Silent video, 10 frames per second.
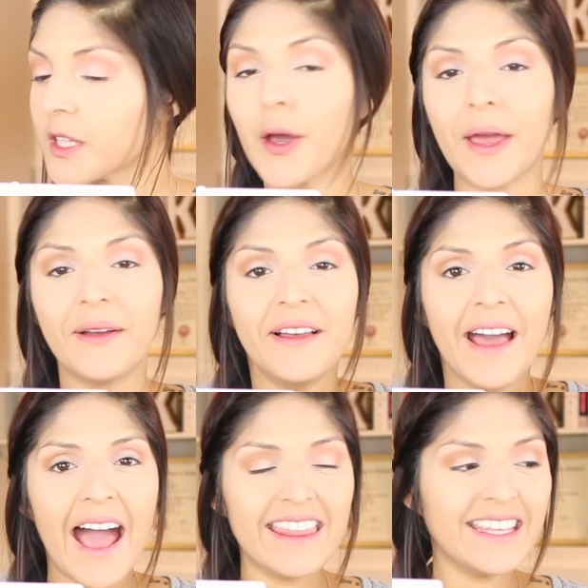Okay,
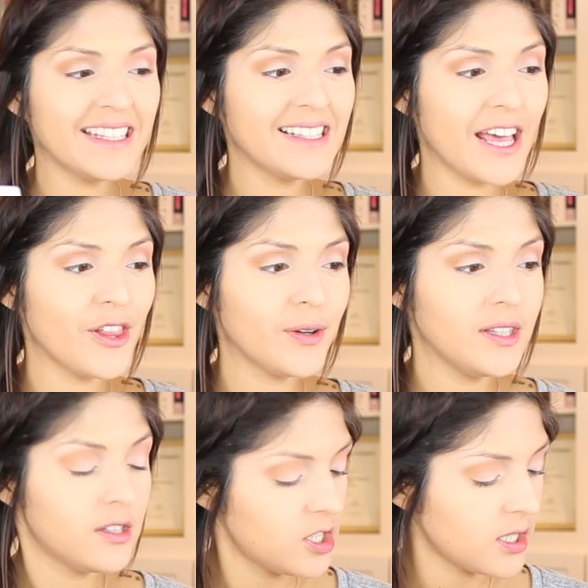I think this yellow
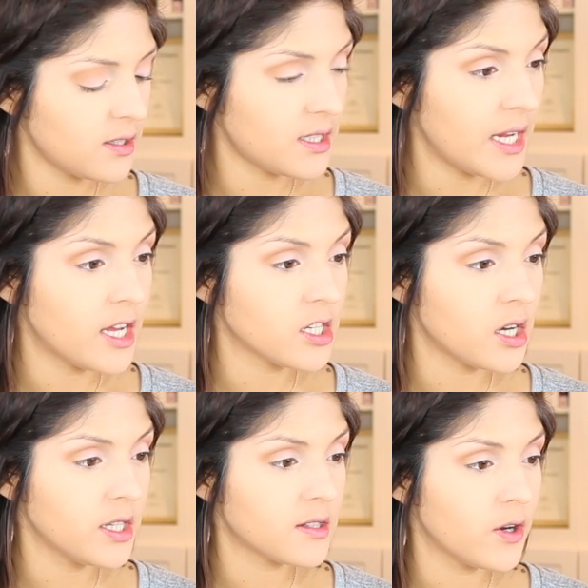needs to just stand
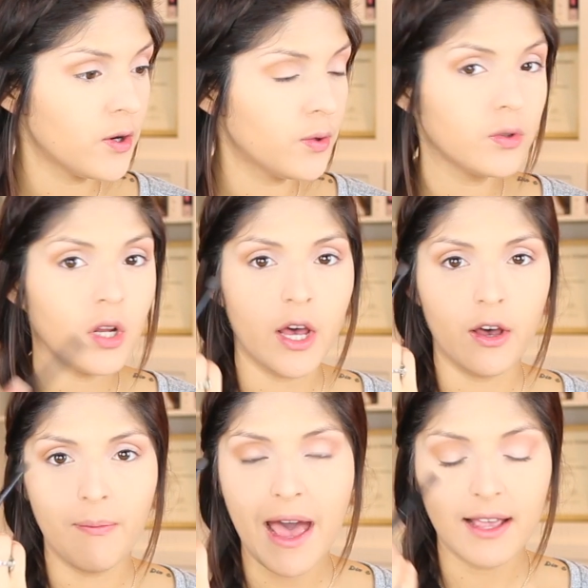on its own
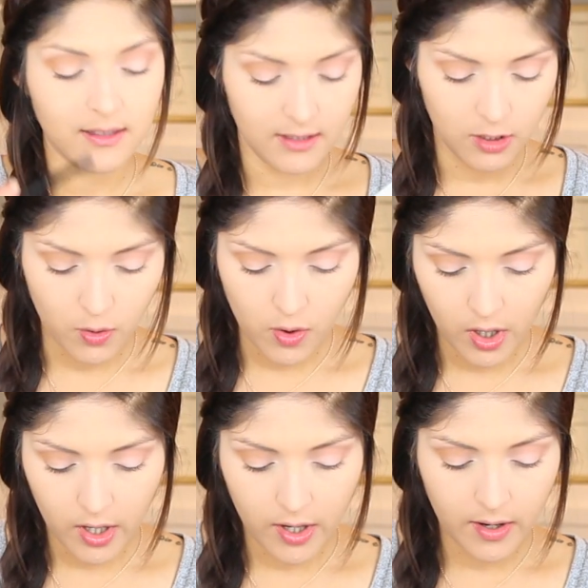as
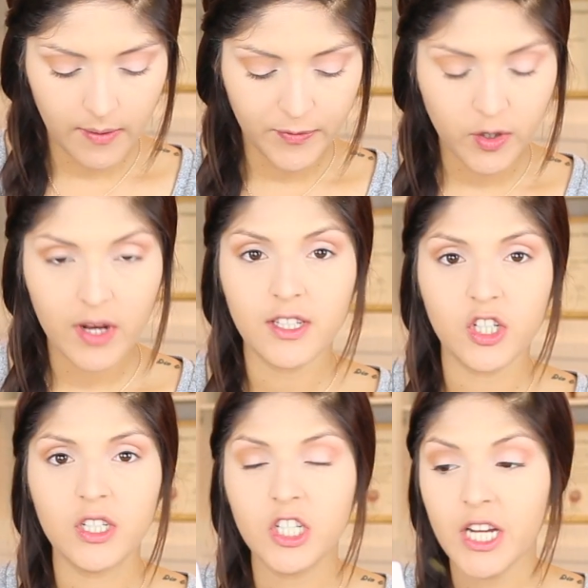your
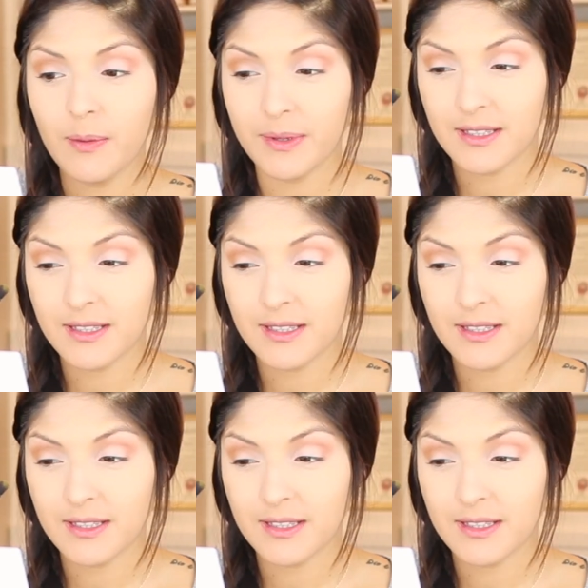transition shade,